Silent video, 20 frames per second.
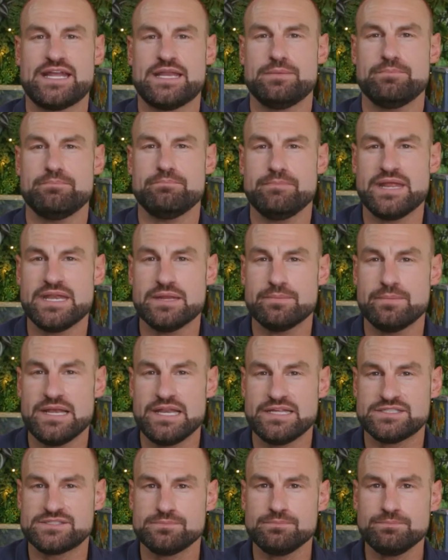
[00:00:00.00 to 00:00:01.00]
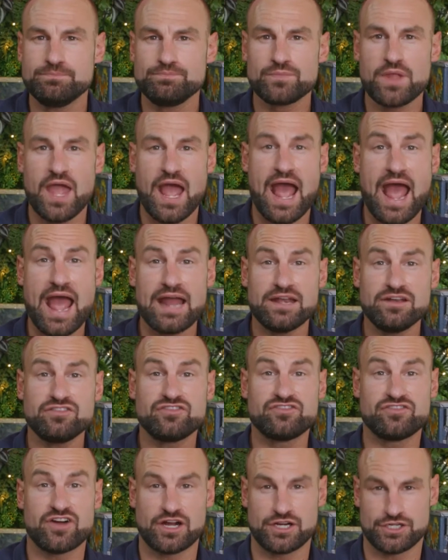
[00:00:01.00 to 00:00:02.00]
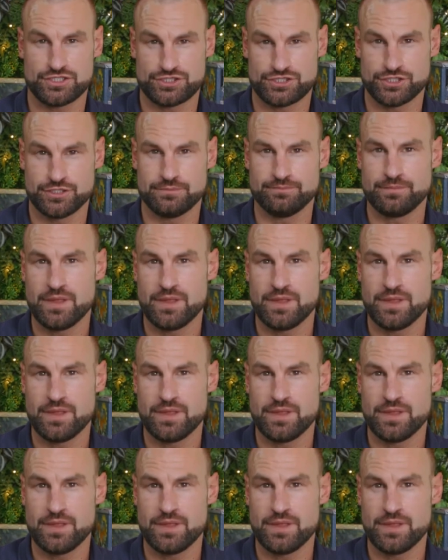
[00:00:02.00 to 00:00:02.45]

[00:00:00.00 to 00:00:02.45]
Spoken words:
in minimalism and function,